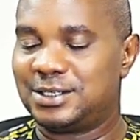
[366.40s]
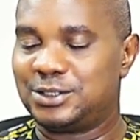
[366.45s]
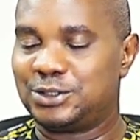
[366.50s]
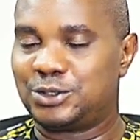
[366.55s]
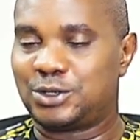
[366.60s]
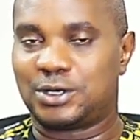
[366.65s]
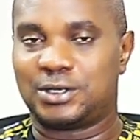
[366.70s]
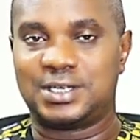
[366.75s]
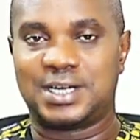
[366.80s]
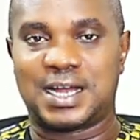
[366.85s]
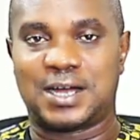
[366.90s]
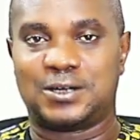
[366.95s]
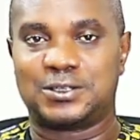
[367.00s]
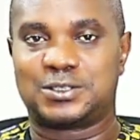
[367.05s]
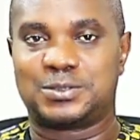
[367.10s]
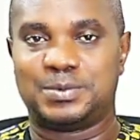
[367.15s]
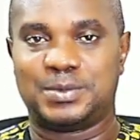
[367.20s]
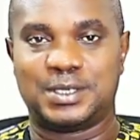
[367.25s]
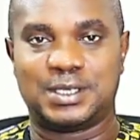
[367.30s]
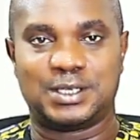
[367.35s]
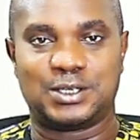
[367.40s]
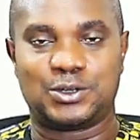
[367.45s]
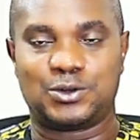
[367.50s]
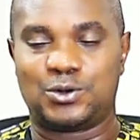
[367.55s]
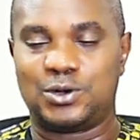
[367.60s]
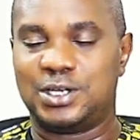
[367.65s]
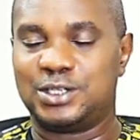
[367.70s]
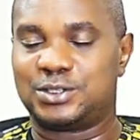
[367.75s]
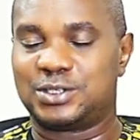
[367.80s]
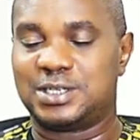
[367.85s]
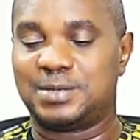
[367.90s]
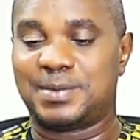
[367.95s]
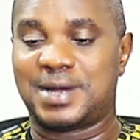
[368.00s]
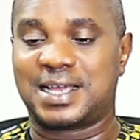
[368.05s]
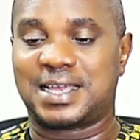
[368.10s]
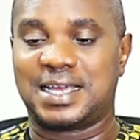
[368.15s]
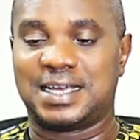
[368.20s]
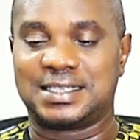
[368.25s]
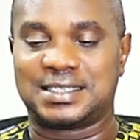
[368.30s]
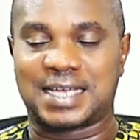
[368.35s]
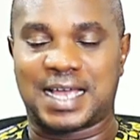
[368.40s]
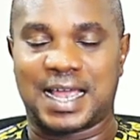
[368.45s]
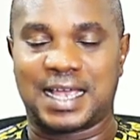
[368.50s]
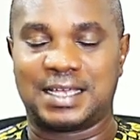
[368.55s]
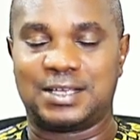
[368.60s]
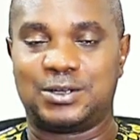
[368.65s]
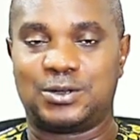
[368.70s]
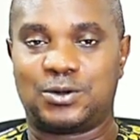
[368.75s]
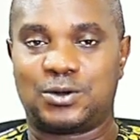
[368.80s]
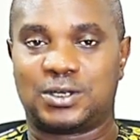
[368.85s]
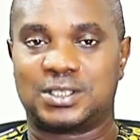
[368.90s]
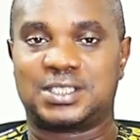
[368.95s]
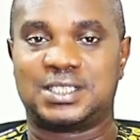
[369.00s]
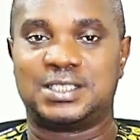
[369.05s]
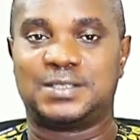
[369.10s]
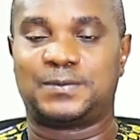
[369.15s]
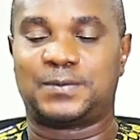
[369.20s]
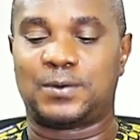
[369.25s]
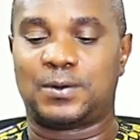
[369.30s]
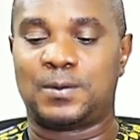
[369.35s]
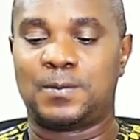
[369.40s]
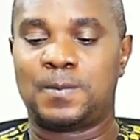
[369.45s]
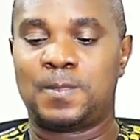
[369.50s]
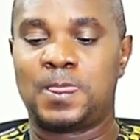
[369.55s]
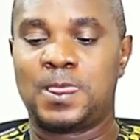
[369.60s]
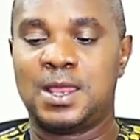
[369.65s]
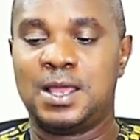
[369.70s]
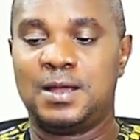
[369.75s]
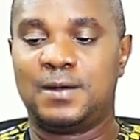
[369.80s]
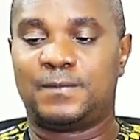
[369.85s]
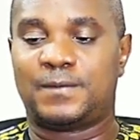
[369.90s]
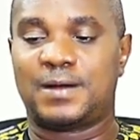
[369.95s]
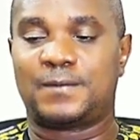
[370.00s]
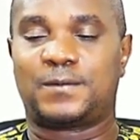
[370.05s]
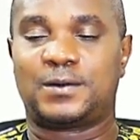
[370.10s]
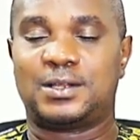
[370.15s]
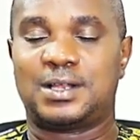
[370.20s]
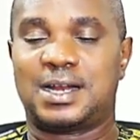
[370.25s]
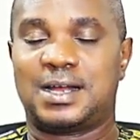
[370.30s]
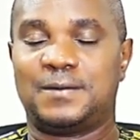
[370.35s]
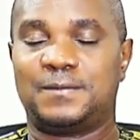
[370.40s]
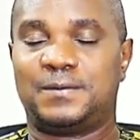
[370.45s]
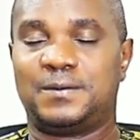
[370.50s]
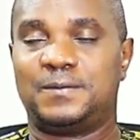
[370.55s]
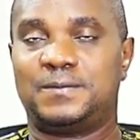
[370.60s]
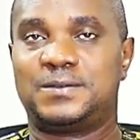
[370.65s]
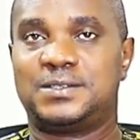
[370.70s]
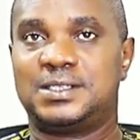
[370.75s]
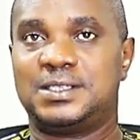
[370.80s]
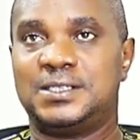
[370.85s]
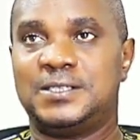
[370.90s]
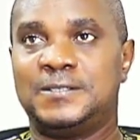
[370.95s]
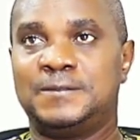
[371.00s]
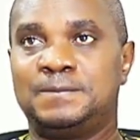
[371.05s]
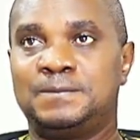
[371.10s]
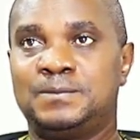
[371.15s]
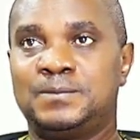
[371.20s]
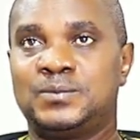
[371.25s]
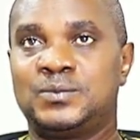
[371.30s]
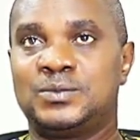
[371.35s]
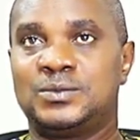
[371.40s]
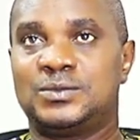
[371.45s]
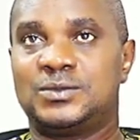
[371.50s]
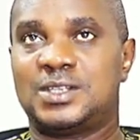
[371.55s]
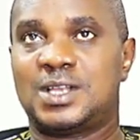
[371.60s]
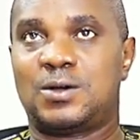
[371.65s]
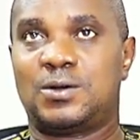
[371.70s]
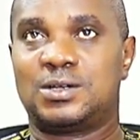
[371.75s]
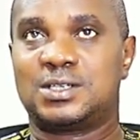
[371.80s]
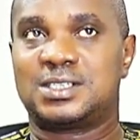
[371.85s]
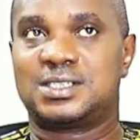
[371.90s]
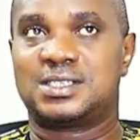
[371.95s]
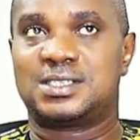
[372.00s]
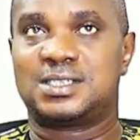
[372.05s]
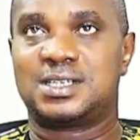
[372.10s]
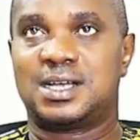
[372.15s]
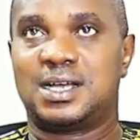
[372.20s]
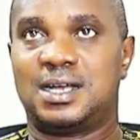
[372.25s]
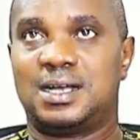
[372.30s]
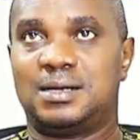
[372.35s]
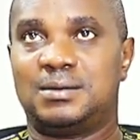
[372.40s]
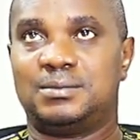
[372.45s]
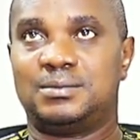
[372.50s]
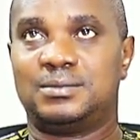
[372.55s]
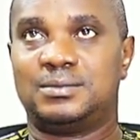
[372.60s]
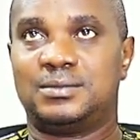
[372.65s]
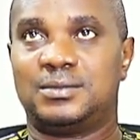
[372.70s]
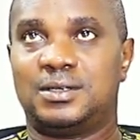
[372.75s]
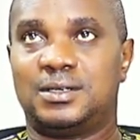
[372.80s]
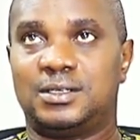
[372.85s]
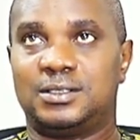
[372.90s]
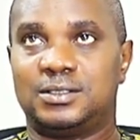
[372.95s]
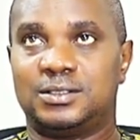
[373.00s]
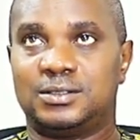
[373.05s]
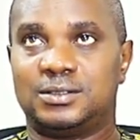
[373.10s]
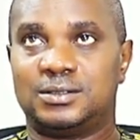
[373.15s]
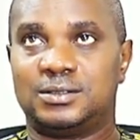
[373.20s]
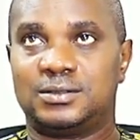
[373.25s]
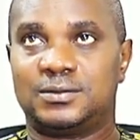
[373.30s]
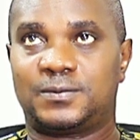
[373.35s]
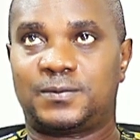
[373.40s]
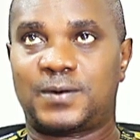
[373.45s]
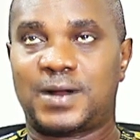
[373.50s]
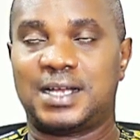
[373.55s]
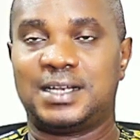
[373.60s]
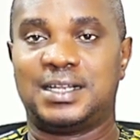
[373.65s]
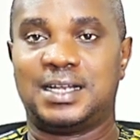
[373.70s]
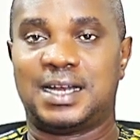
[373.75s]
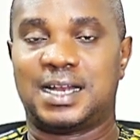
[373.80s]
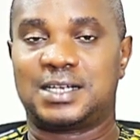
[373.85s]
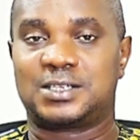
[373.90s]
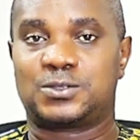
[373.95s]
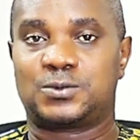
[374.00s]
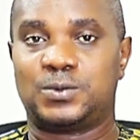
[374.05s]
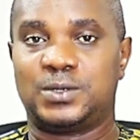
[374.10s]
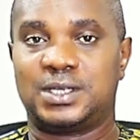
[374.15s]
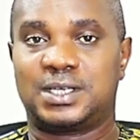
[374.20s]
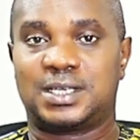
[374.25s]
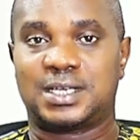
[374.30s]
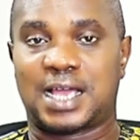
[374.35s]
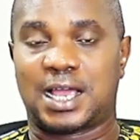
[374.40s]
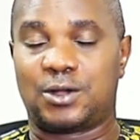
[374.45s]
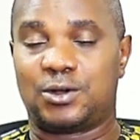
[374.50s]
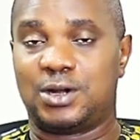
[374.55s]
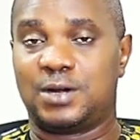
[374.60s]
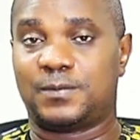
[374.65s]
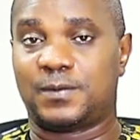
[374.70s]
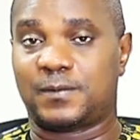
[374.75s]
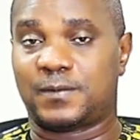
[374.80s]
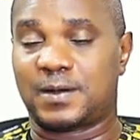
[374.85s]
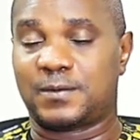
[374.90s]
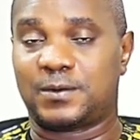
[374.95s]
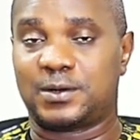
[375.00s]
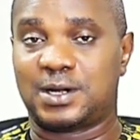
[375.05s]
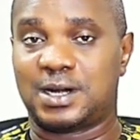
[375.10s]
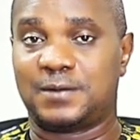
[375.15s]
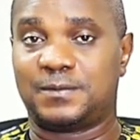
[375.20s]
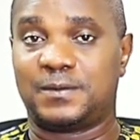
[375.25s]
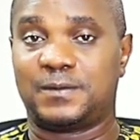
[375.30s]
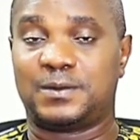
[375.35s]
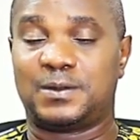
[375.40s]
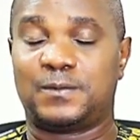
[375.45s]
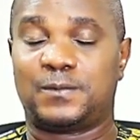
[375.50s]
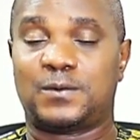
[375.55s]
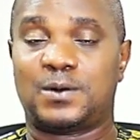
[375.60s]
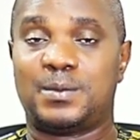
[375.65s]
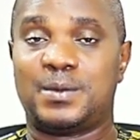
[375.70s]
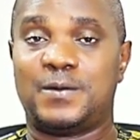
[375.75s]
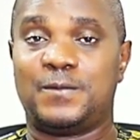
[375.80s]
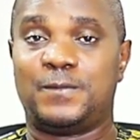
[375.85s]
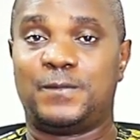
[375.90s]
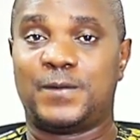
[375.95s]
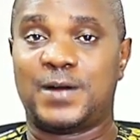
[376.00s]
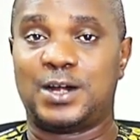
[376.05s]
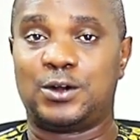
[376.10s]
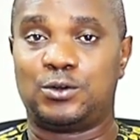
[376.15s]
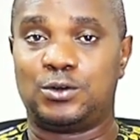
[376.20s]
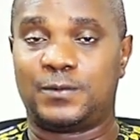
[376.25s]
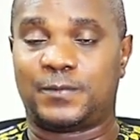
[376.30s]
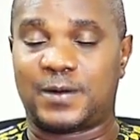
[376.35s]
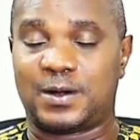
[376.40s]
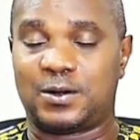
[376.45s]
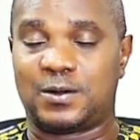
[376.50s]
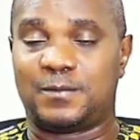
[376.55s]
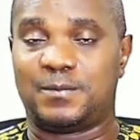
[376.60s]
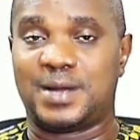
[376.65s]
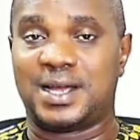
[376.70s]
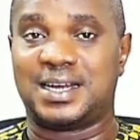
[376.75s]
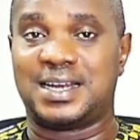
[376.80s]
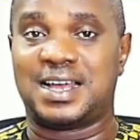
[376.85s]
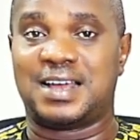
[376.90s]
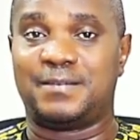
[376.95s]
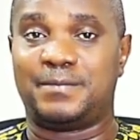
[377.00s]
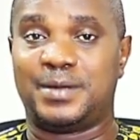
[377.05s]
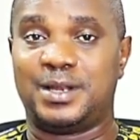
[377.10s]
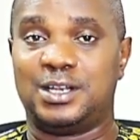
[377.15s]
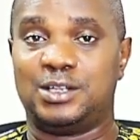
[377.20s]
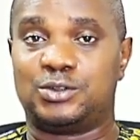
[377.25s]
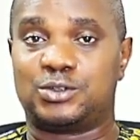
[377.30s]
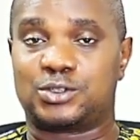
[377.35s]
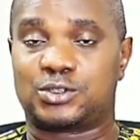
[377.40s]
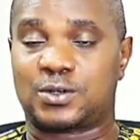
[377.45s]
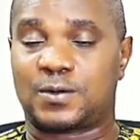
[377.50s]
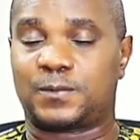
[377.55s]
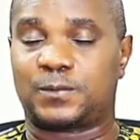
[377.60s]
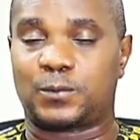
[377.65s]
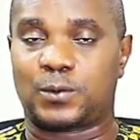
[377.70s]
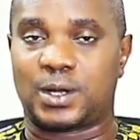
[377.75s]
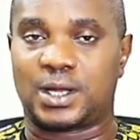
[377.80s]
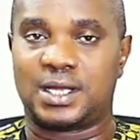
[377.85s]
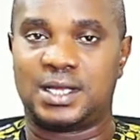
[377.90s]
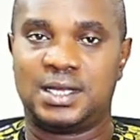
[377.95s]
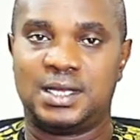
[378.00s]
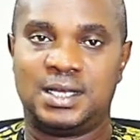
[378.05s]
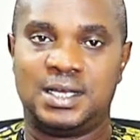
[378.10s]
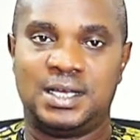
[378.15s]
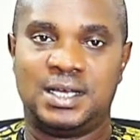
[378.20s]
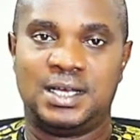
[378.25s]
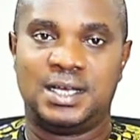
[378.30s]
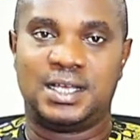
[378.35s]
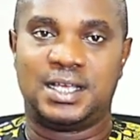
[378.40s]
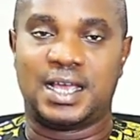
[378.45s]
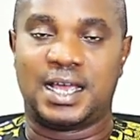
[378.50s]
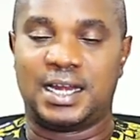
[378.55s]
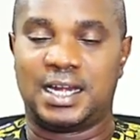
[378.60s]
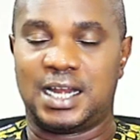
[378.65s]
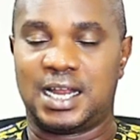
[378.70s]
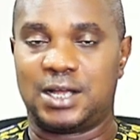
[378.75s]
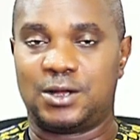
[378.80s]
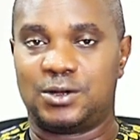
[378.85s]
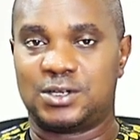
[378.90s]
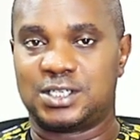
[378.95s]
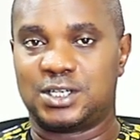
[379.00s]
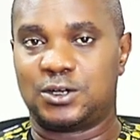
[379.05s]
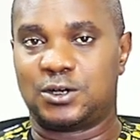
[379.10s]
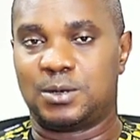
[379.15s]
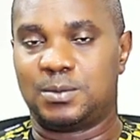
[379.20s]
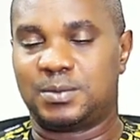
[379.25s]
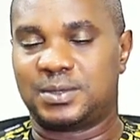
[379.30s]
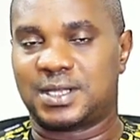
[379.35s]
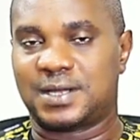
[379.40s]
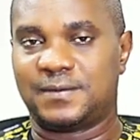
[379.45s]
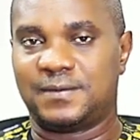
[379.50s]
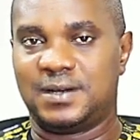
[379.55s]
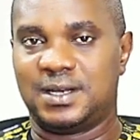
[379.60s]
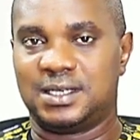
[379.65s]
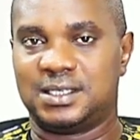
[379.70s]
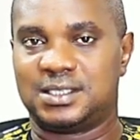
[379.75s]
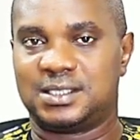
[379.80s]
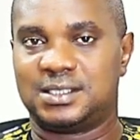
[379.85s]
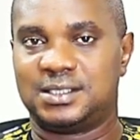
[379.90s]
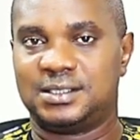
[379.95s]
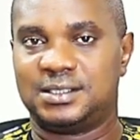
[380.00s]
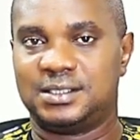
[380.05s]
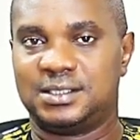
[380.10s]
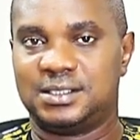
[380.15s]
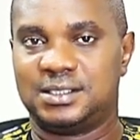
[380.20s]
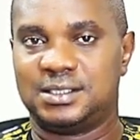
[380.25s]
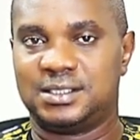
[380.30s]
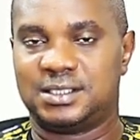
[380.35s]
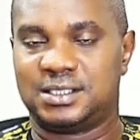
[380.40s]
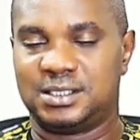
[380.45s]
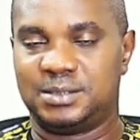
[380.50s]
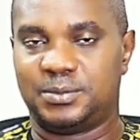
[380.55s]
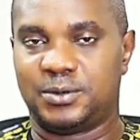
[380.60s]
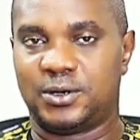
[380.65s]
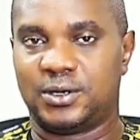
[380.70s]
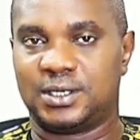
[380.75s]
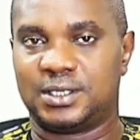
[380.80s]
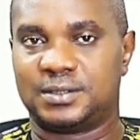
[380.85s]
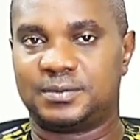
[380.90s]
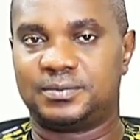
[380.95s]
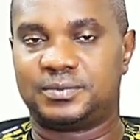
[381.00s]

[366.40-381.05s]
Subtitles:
Don't doubt me. Go into the market. I got it for 550. That was on Friday last week. I got it for 550 from a very good friend of mine that had been into software here in Lagos in Computer Village. Chiboy.